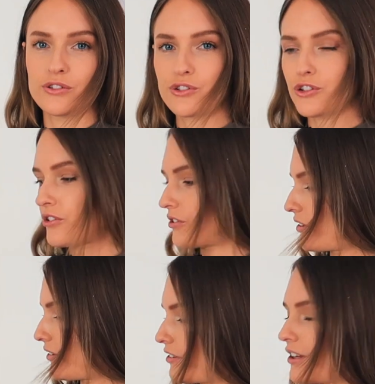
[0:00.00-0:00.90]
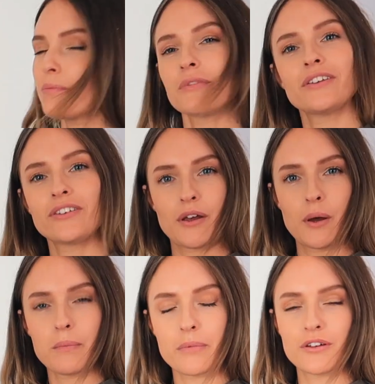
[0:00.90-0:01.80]
You just skip this step
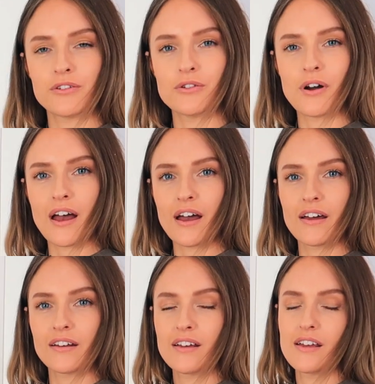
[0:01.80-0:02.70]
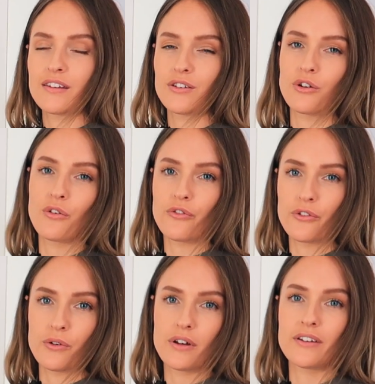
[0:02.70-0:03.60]
and you add the
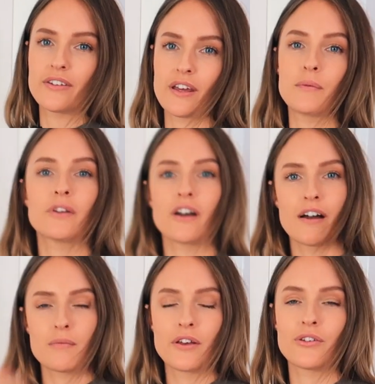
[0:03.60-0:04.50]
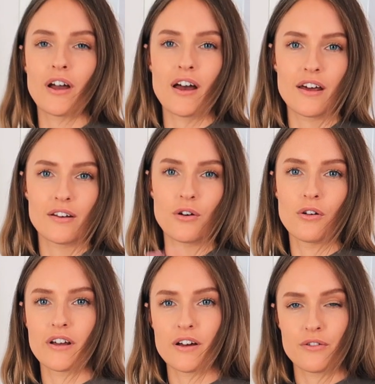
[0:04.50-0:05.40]
tofu in the same time as you add all
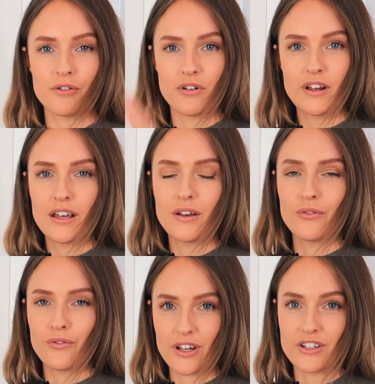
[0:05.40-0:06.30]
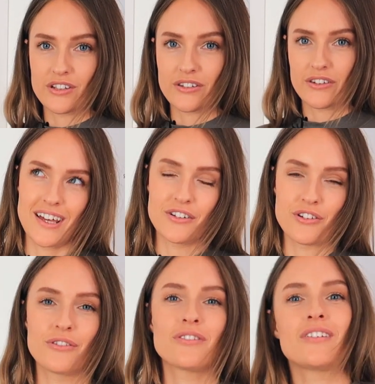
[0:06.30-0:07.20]
the other veggies, and you
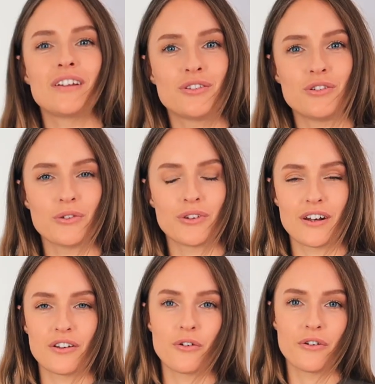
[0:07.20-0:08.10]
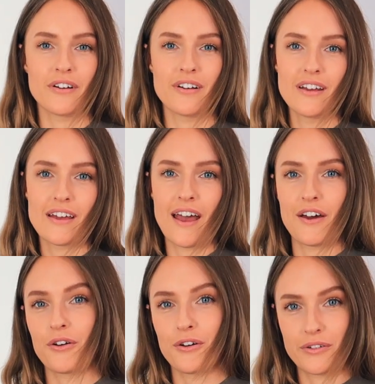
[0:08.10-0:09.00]
don't need to use any oil at
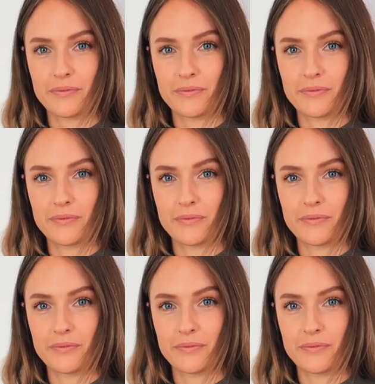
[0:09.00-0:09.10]
all.